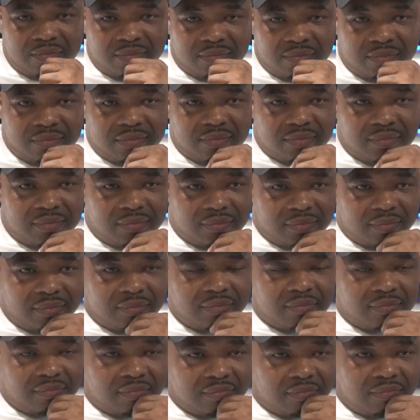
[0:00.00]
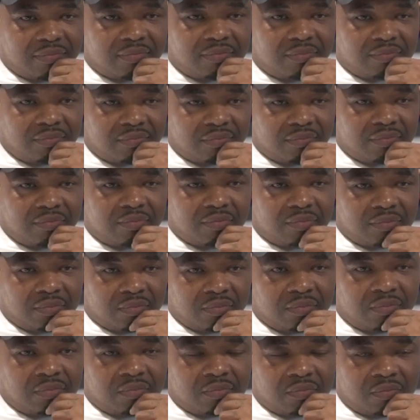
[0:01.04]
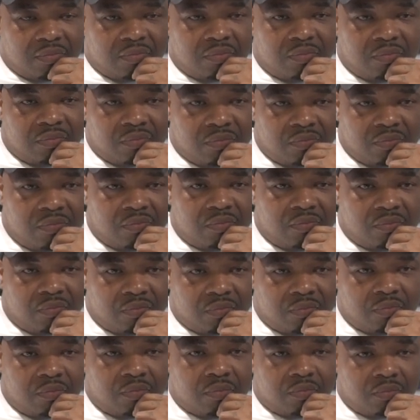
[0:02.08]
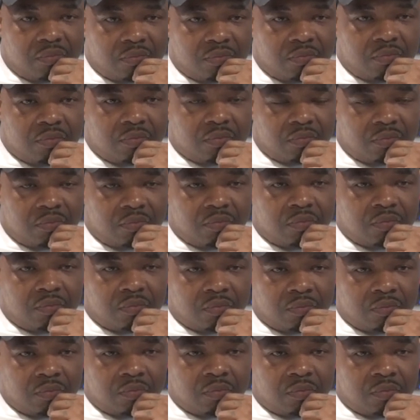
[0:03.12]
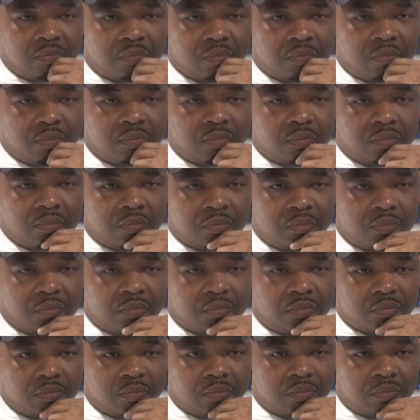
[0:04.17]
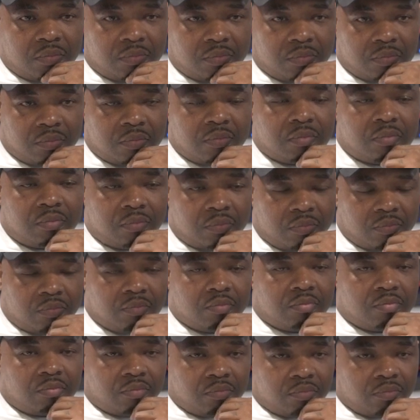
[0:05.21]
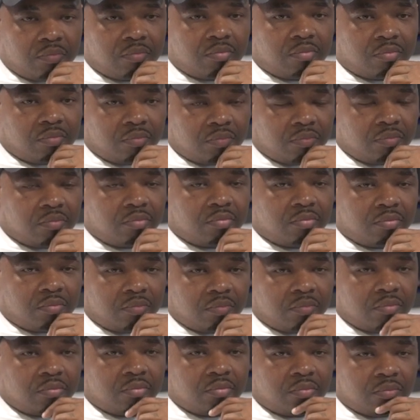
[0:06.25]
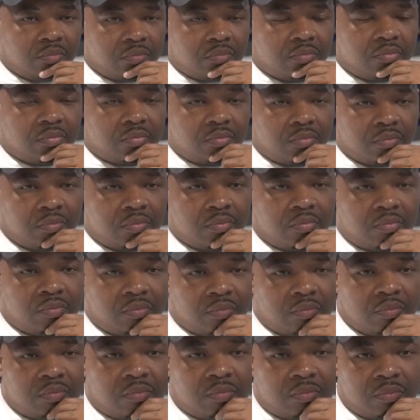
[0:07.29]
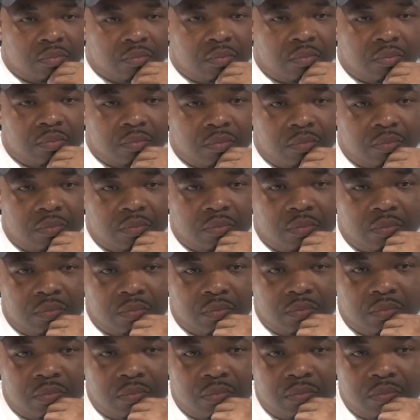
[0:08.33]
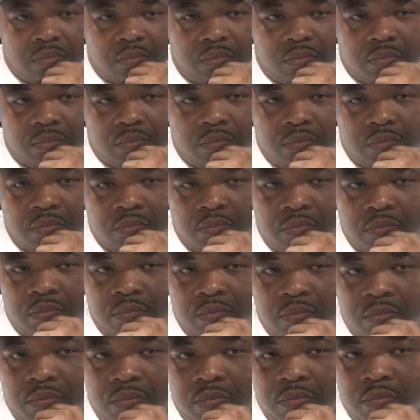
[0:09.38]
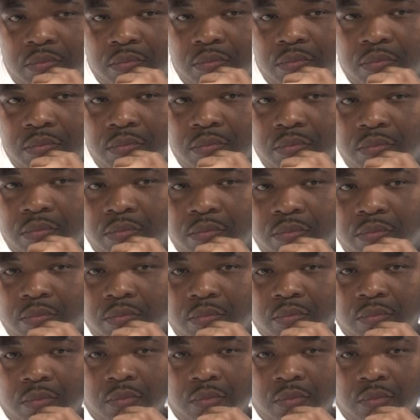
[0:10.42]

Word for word: You know, we I reached out, we talked in the DM, we made it happen quick, man. I really appreciate it. So, you know, I just want to kick it off. You know, let the people know, you know, your name and, and, and where you from.